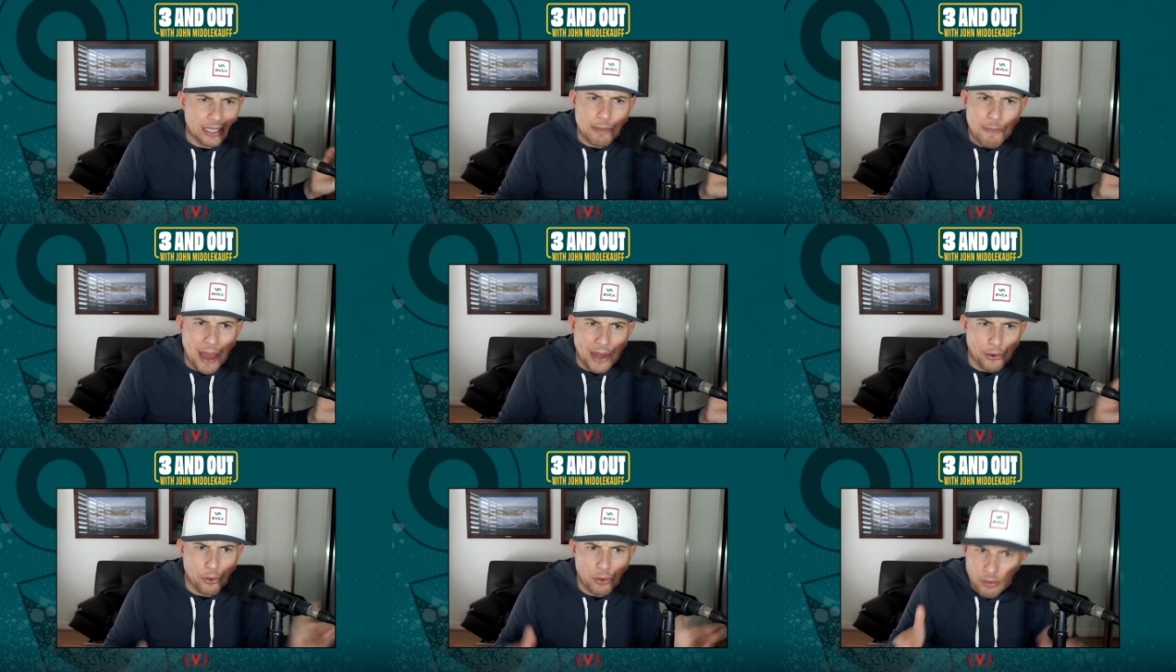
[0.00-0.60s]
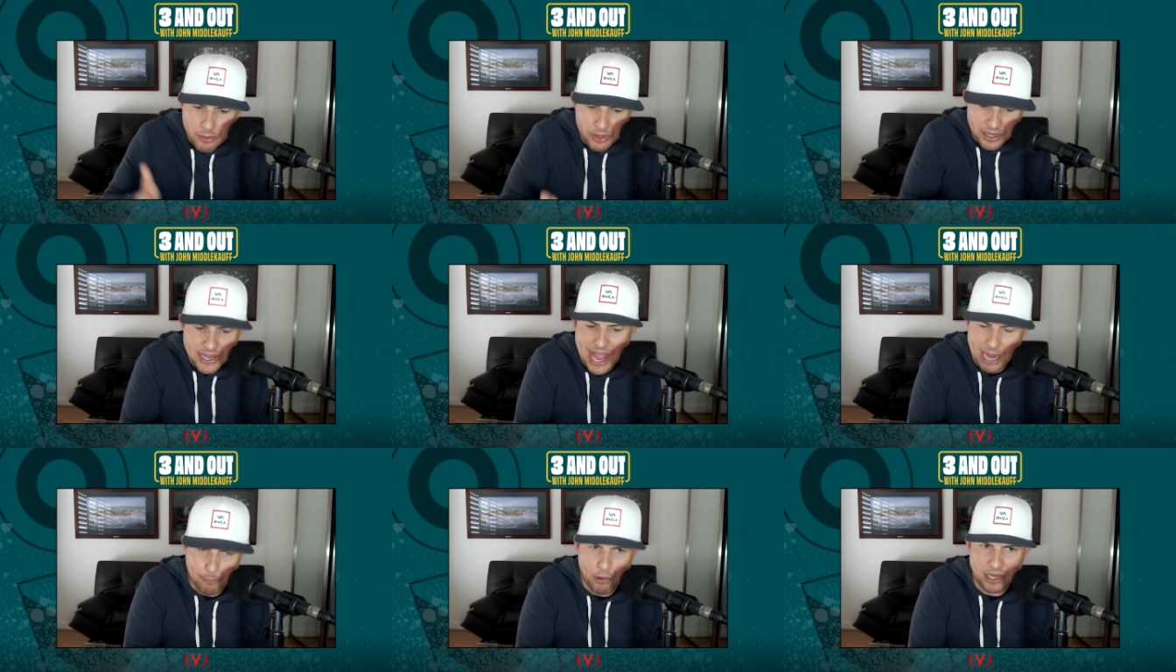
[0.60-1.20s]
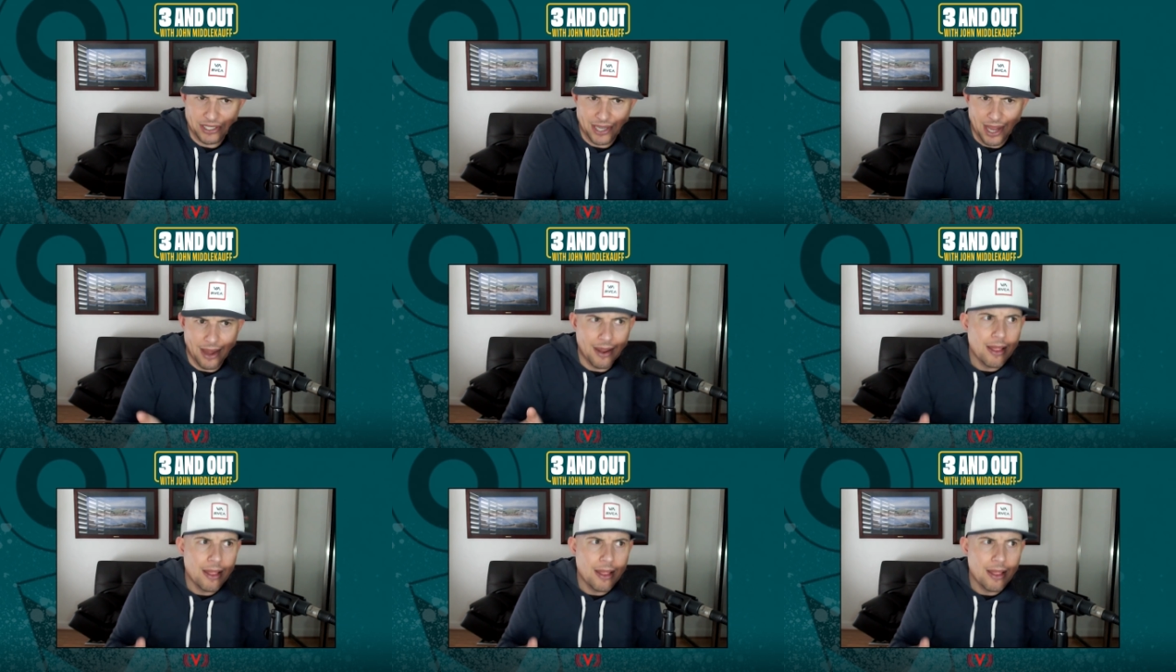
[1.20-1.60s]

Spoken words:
better than Dak Prescott.